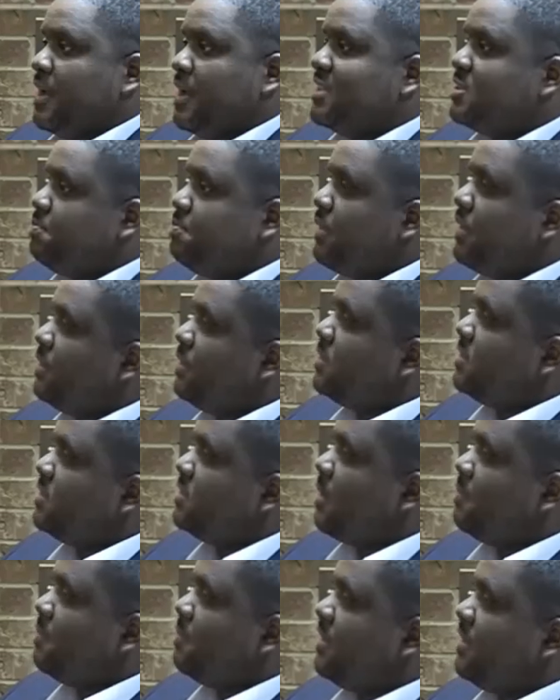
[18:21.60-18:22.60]
It's appealing to
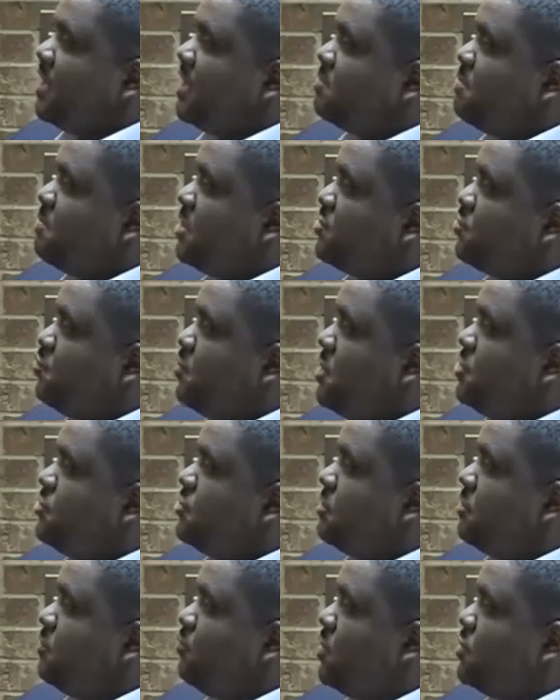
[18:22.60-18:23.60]
something that's much
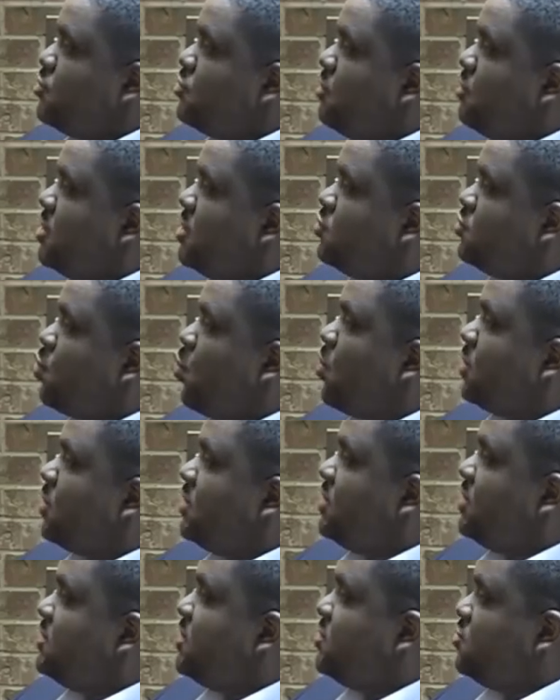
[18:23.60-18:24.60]
richer, richer and
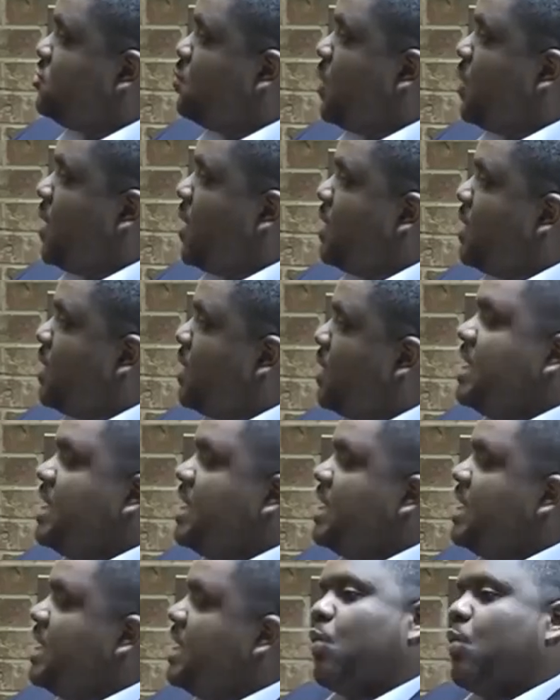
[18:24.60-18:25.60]
historically situated
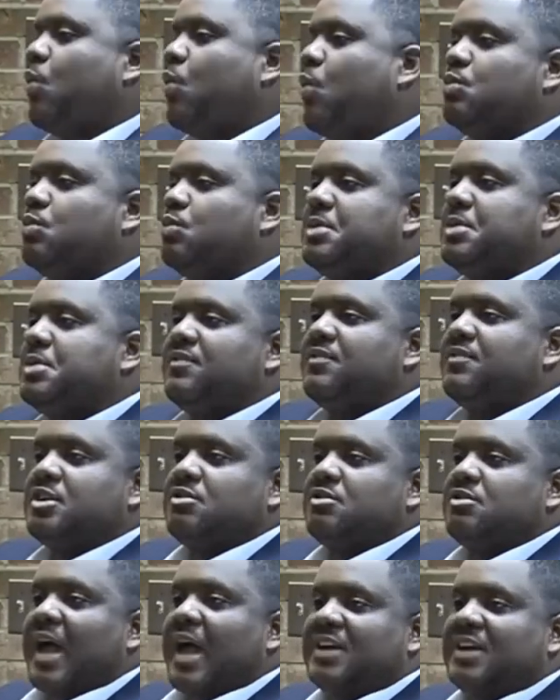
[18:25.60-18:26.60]
in how white women have
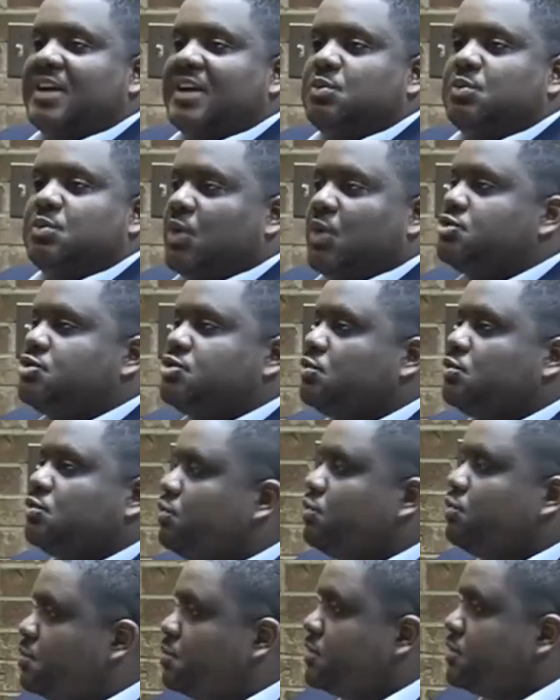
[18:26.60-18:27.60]
interacted with racial
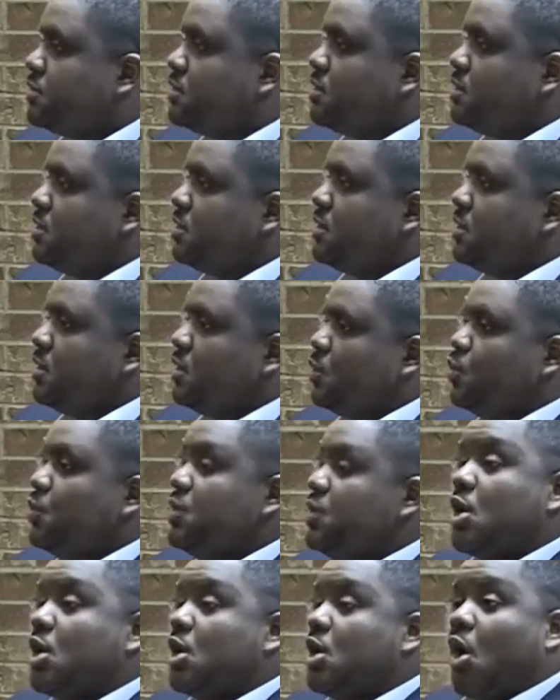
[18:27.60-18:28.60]
groups.
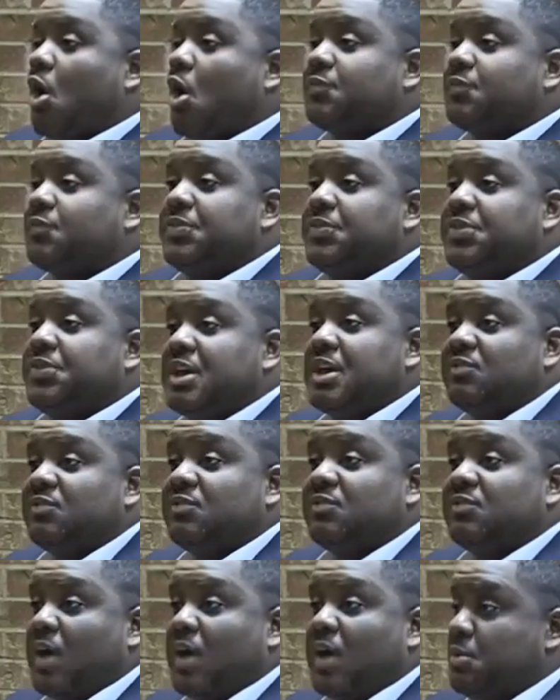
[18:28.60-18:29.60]
We don't often think
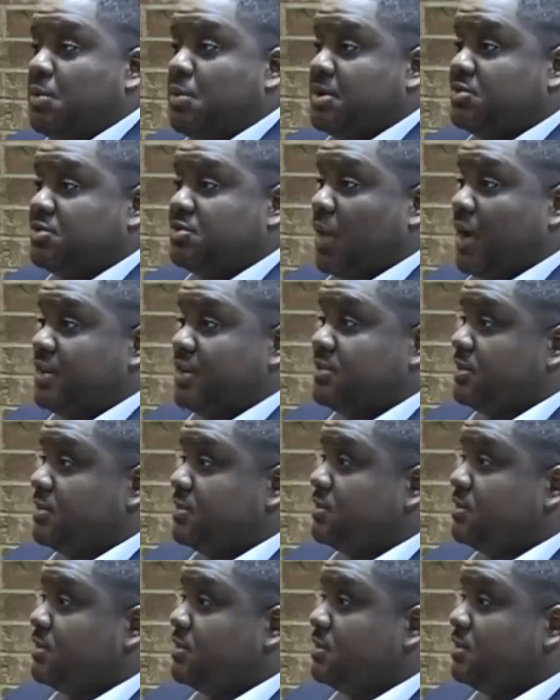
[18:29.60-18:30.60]
of white women as
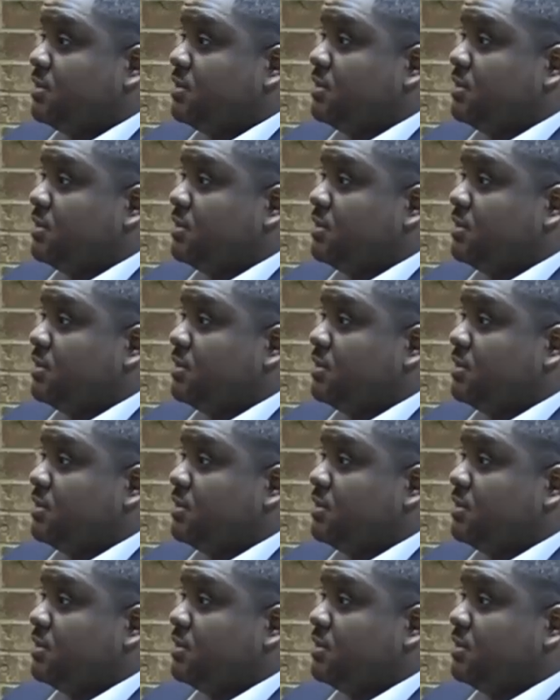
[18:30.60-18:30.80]
racist,